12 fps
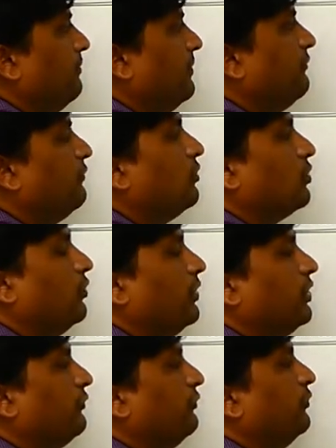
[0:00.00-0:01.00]
Before
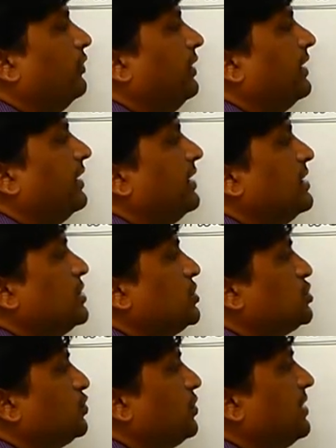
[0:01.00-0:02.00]
going to food,
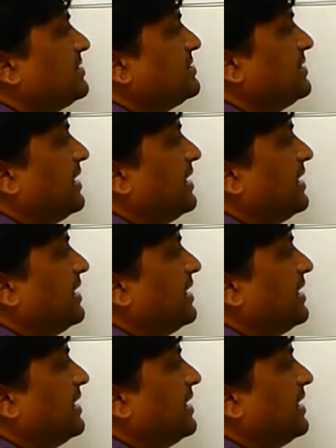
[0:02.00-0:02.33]
to wash the